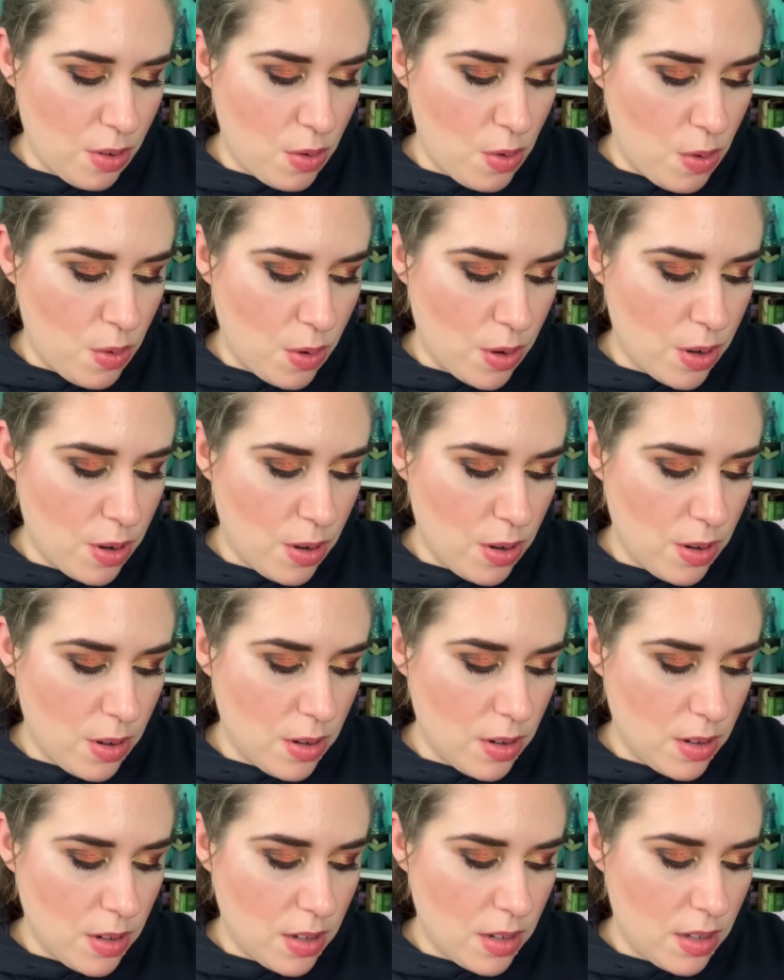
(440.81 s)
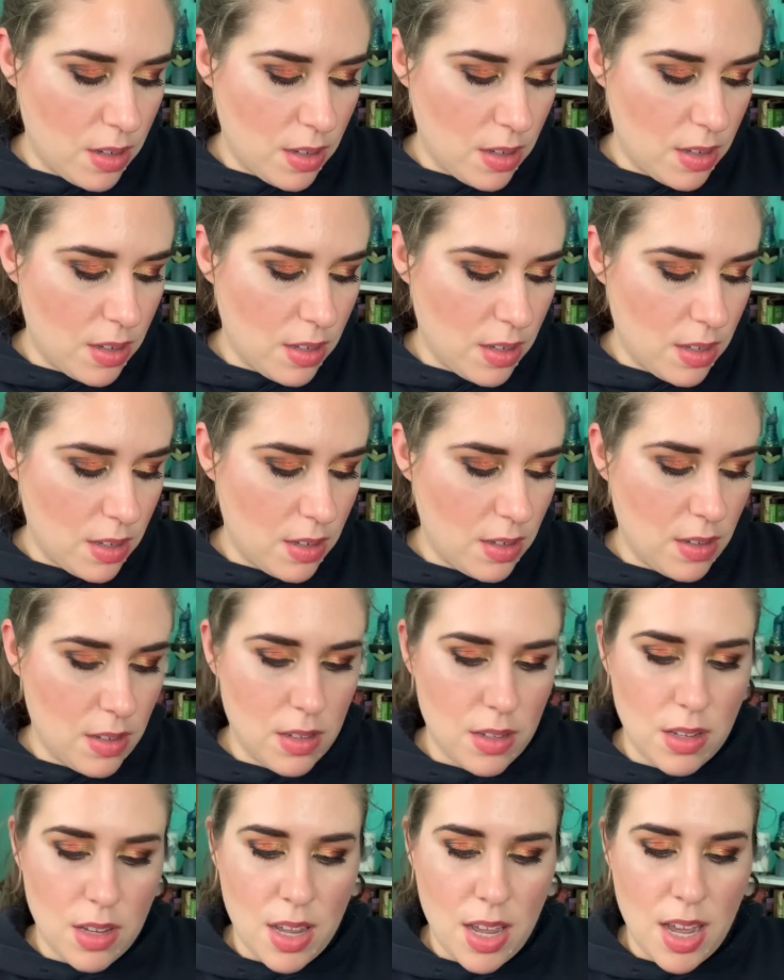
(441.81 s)
corner
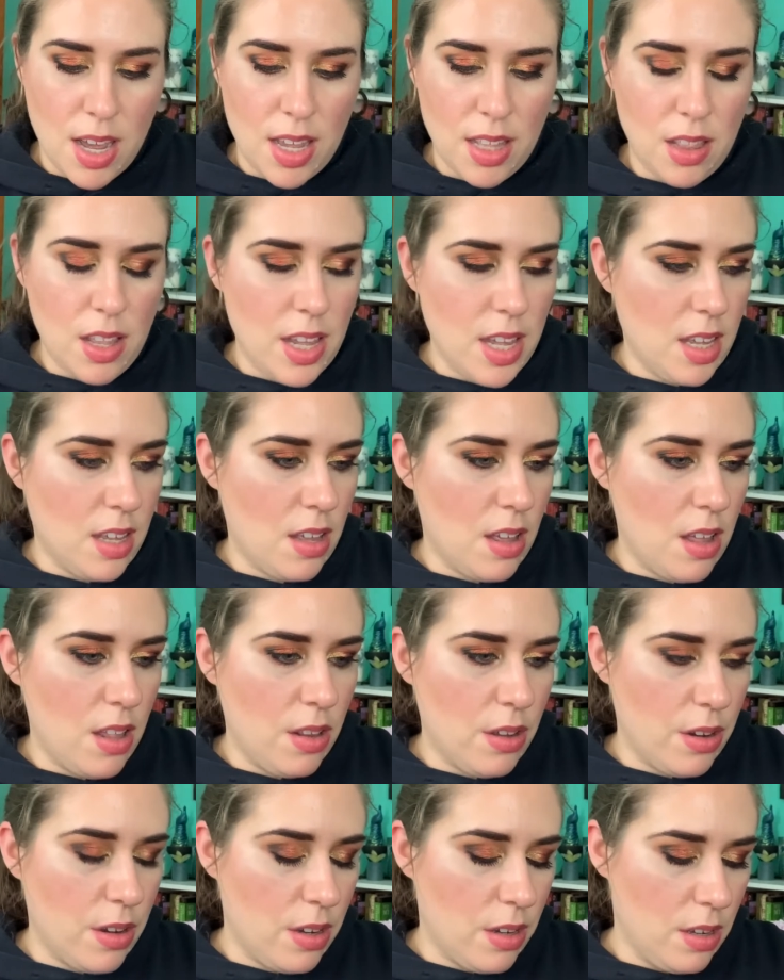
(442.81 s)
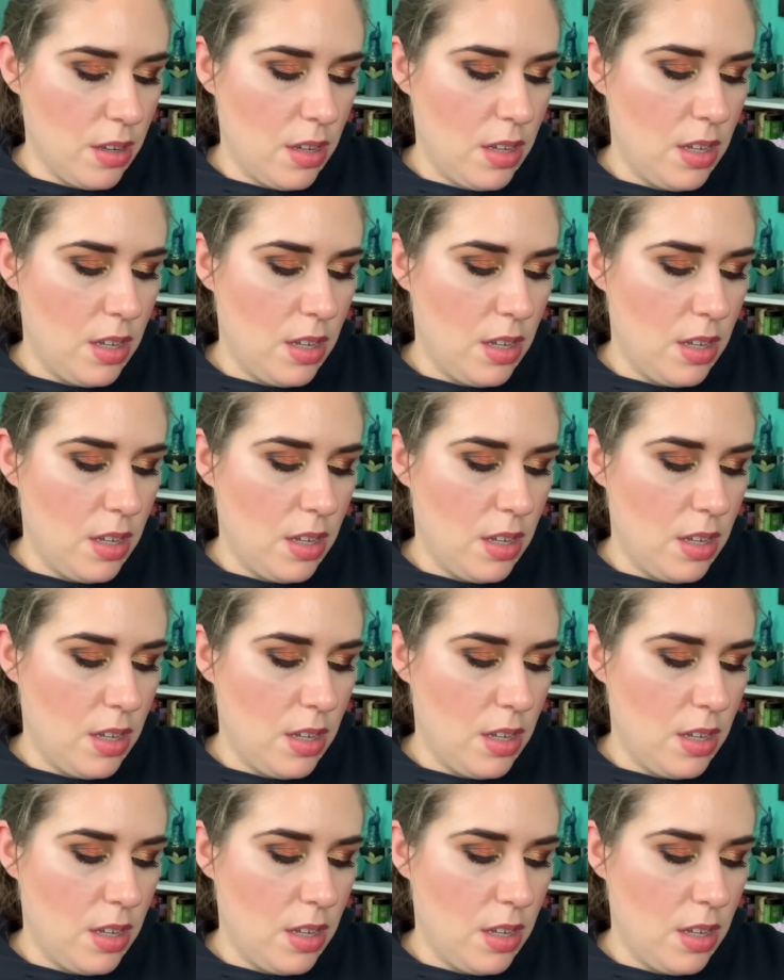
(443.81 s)
highlight color.